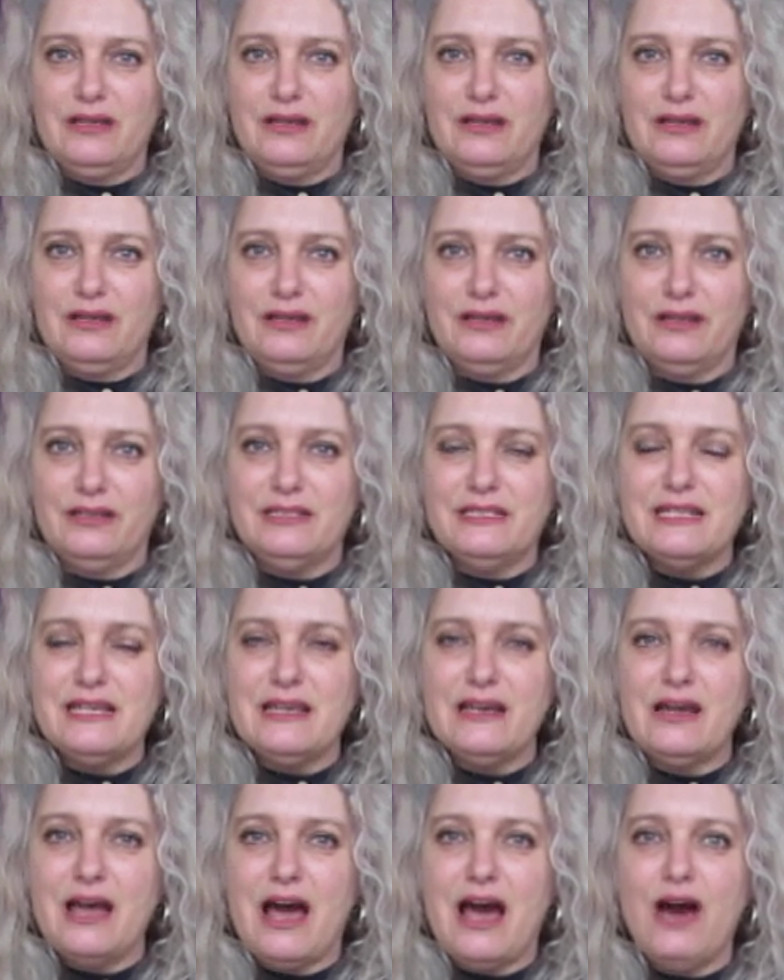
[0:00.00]
uh, the
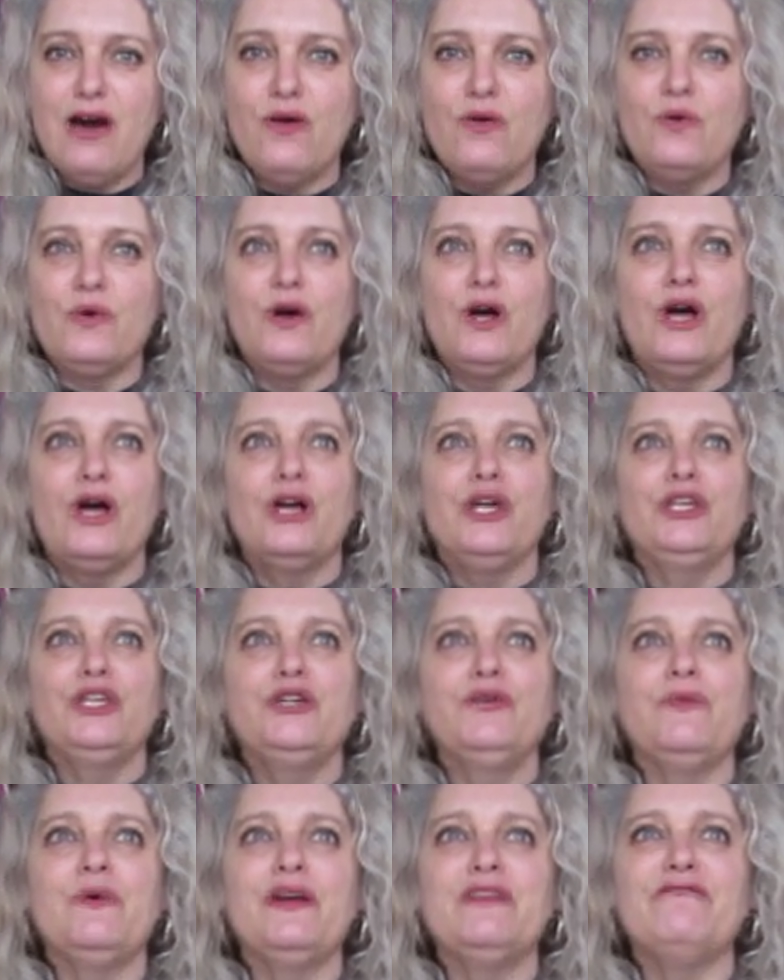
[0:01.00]
how
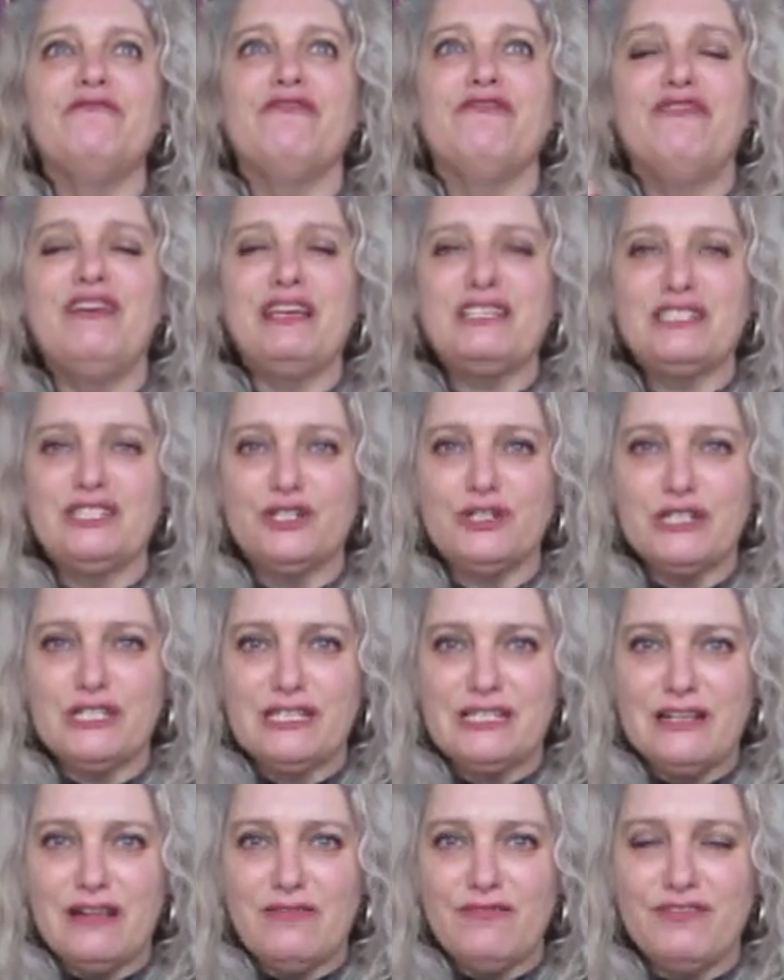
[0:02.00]
you invest
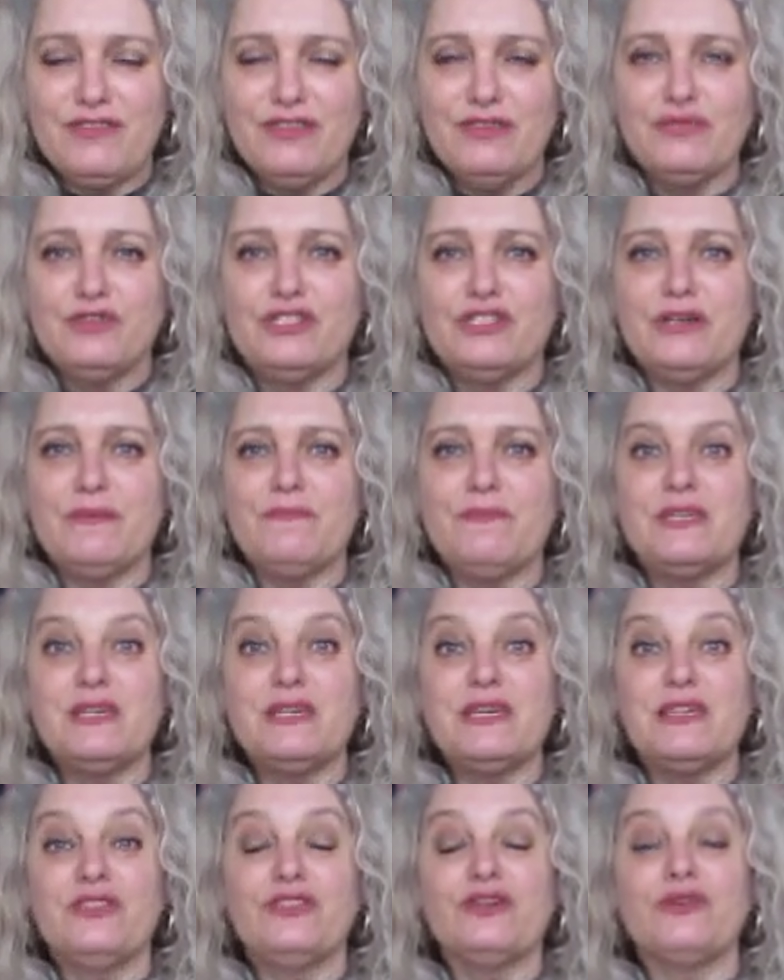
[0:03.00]
yourself into
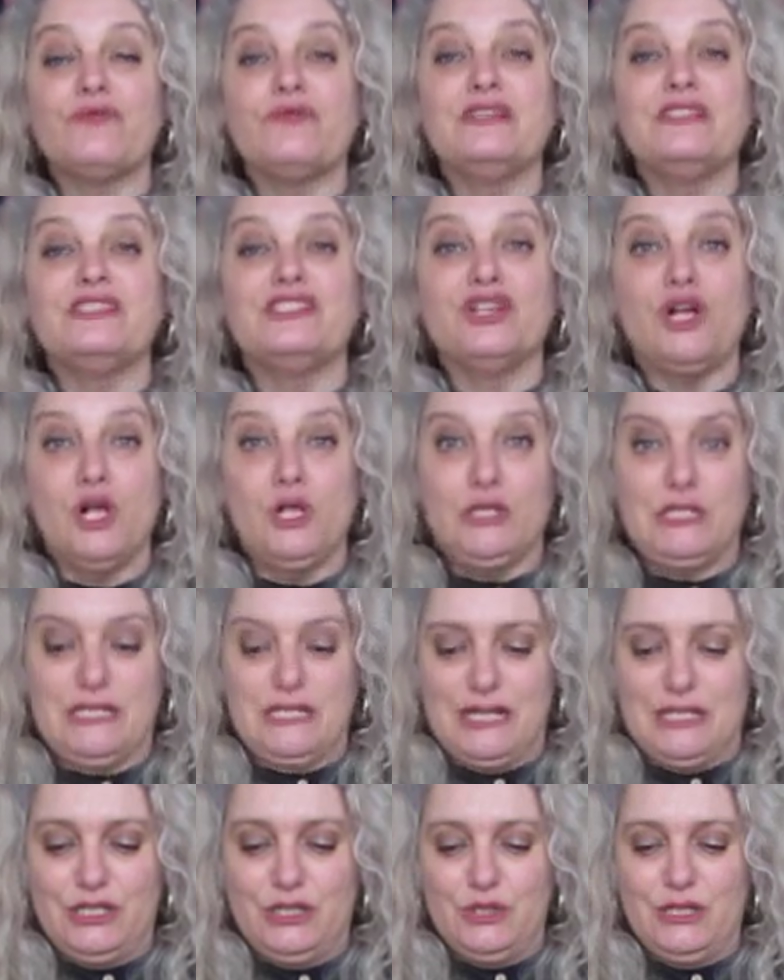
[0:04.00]
something and the results
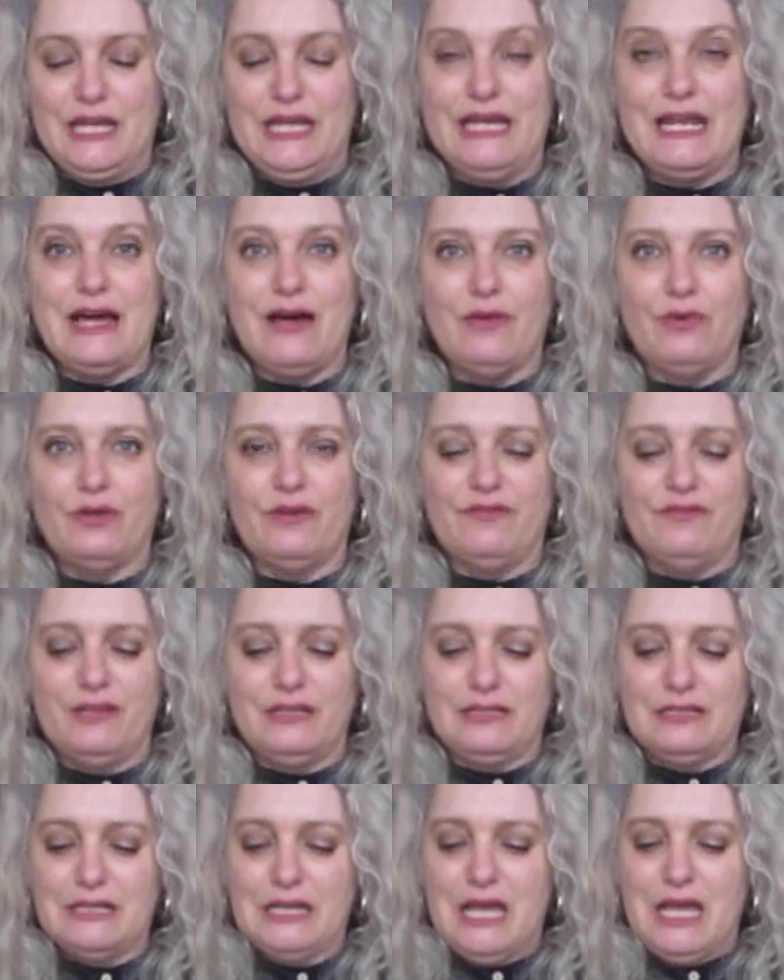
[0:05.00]
that you get out of
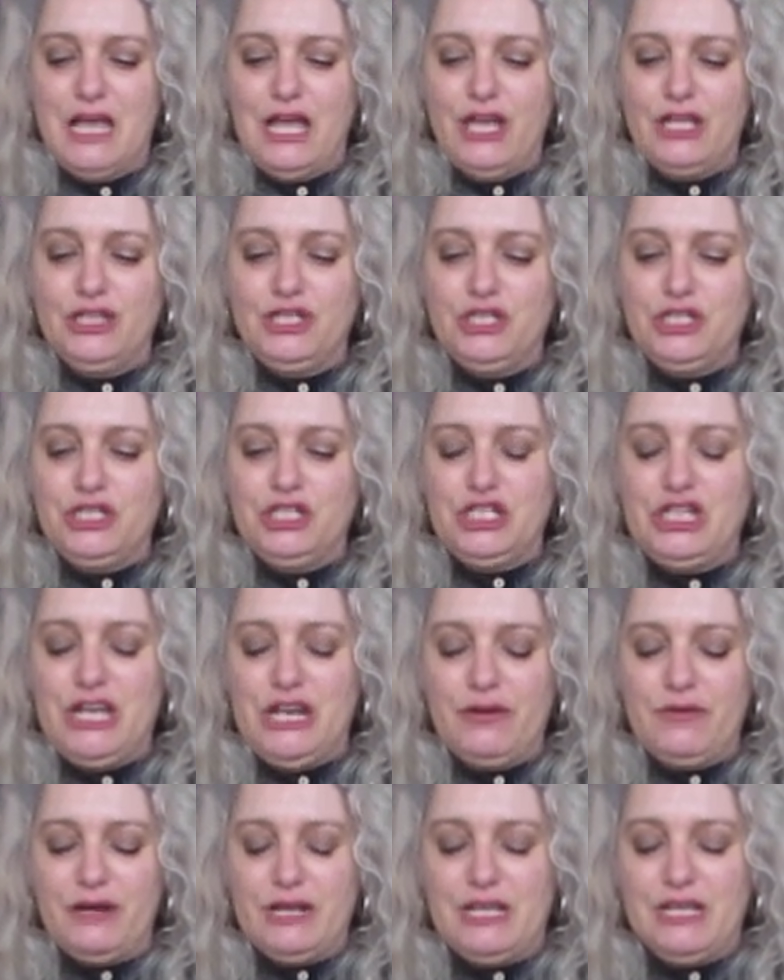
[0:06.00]
it the
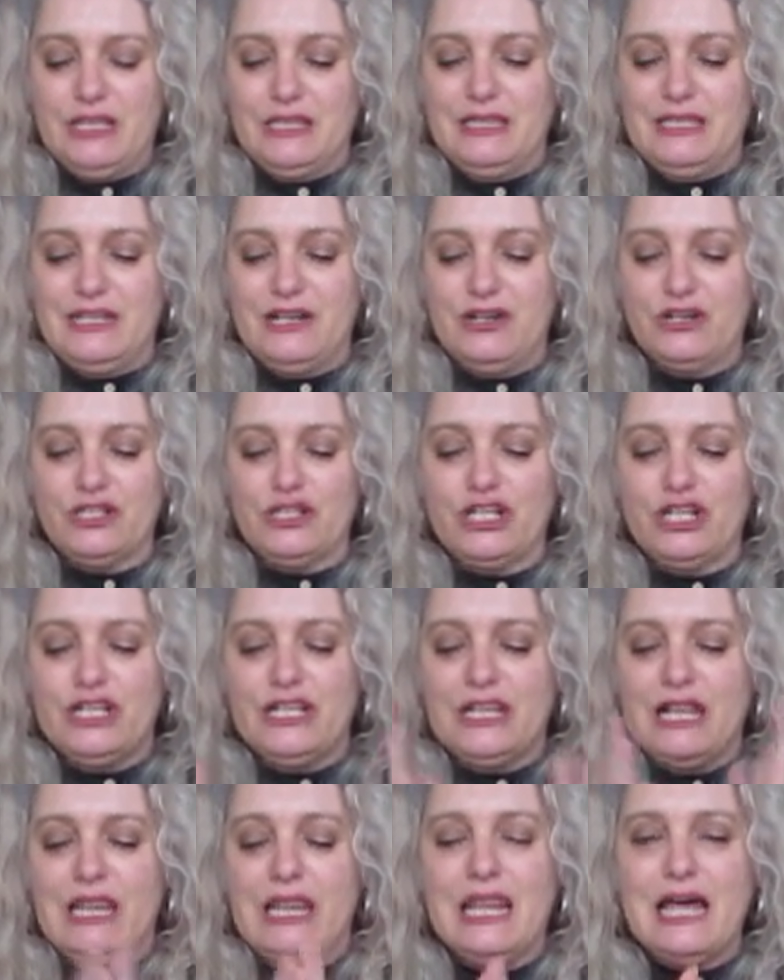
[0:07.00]
chariot, there's
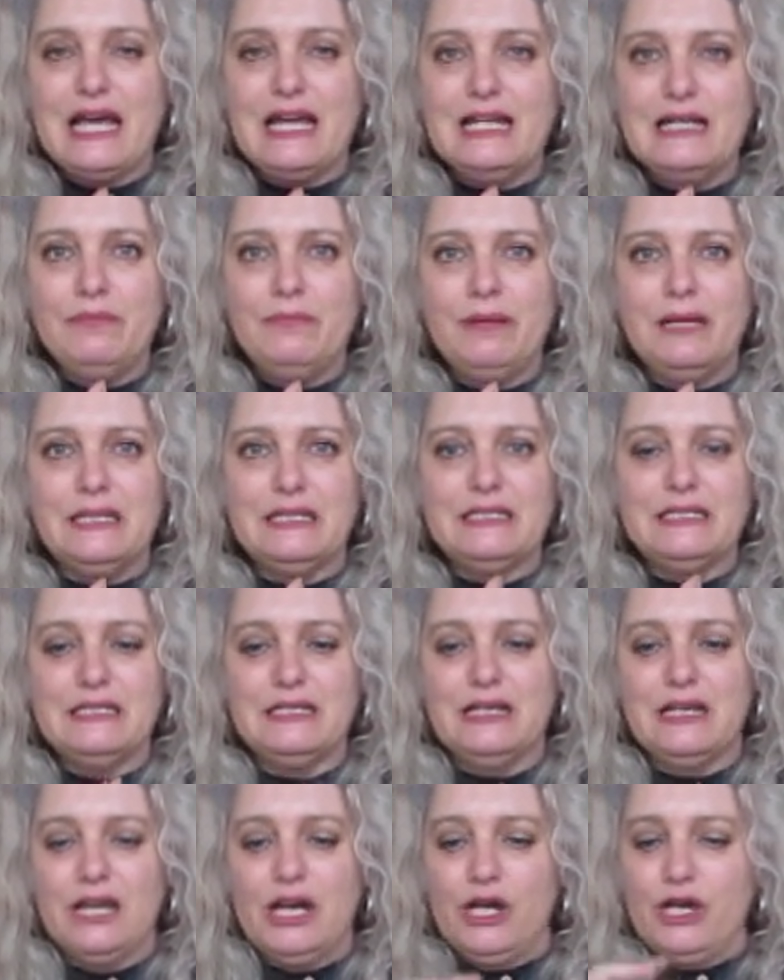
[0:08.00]
an alignment
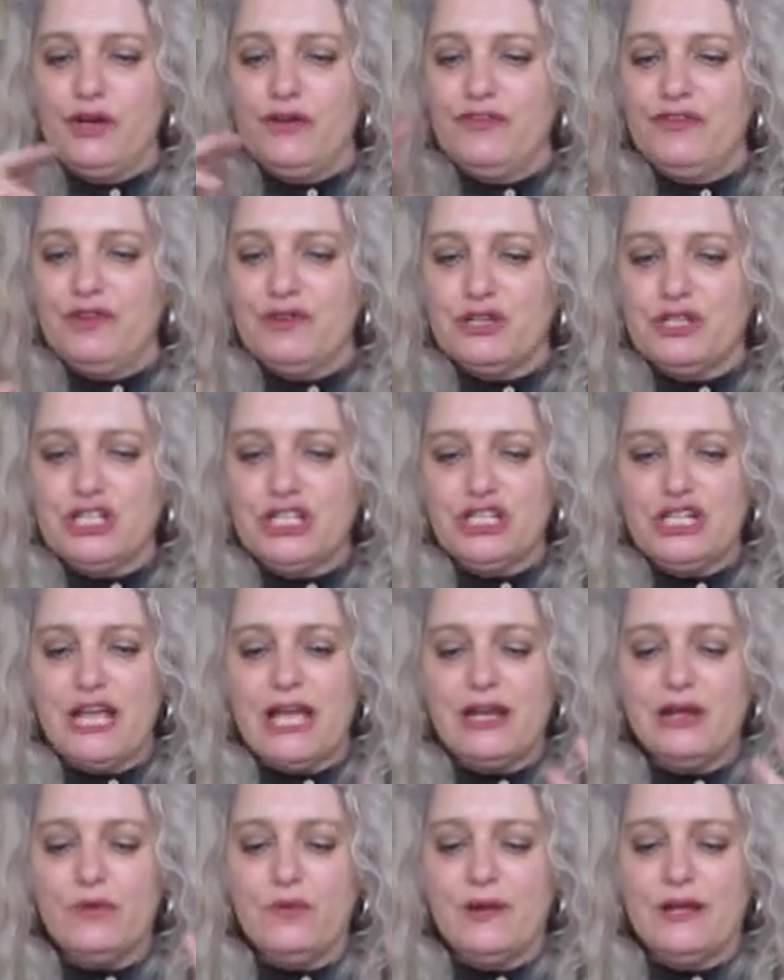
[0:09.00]
of your
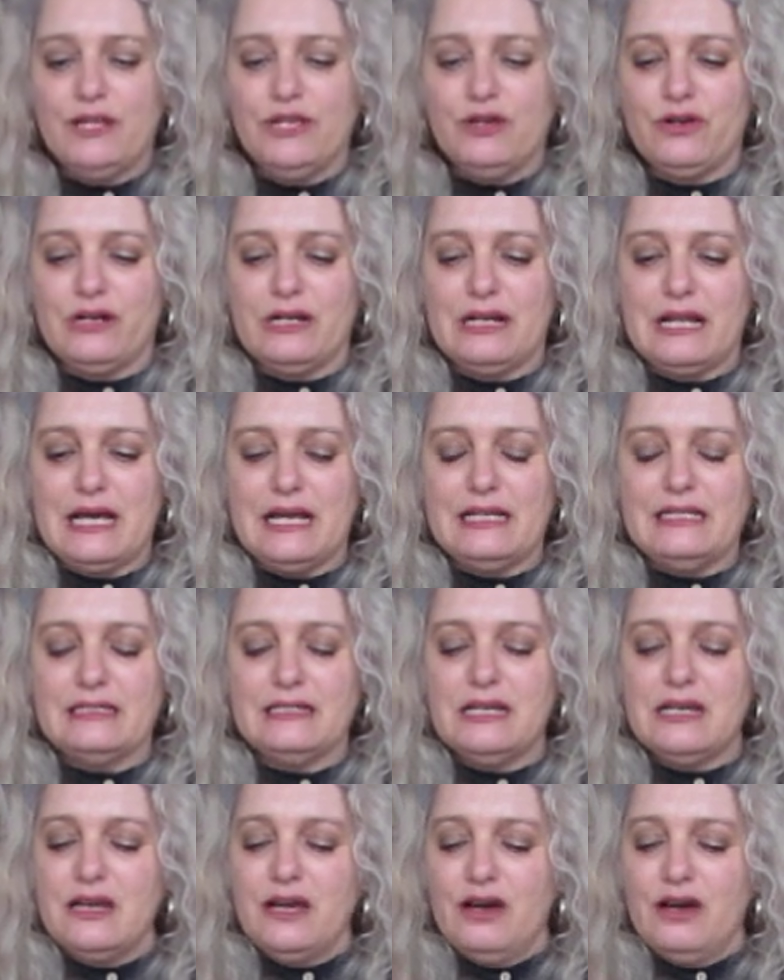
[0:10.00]
shadow and your light,